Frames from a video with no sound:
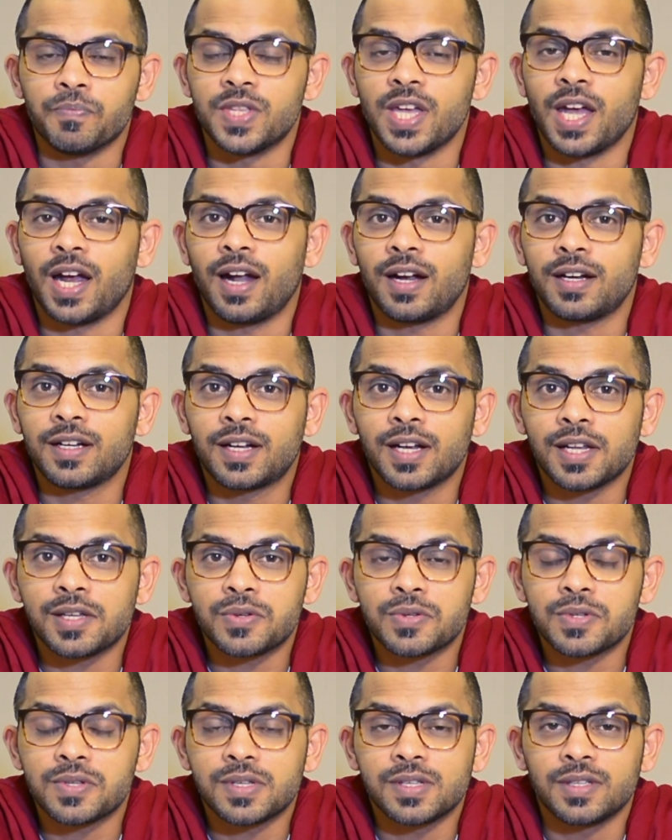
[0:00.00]
They had
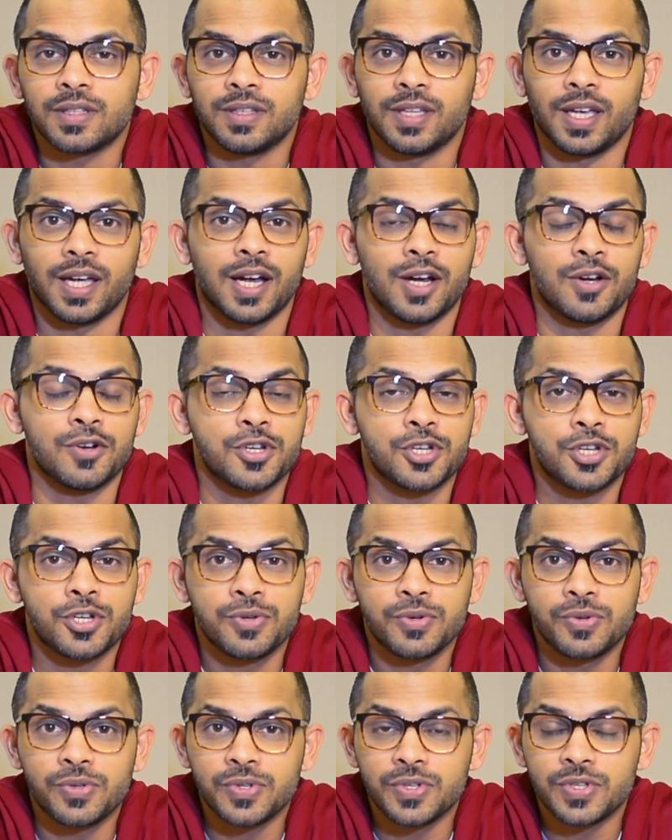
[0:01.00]
gloves, they had
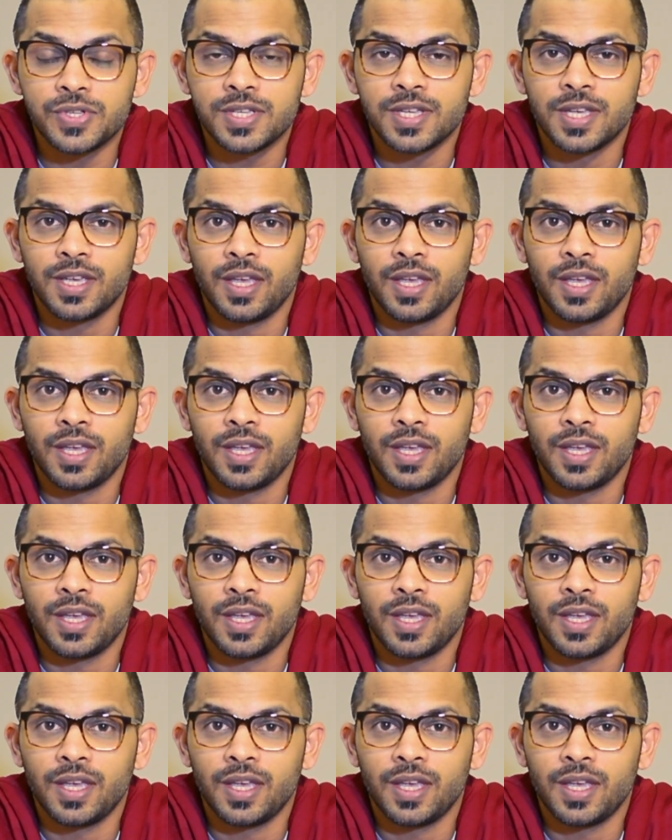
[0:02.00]
shoes,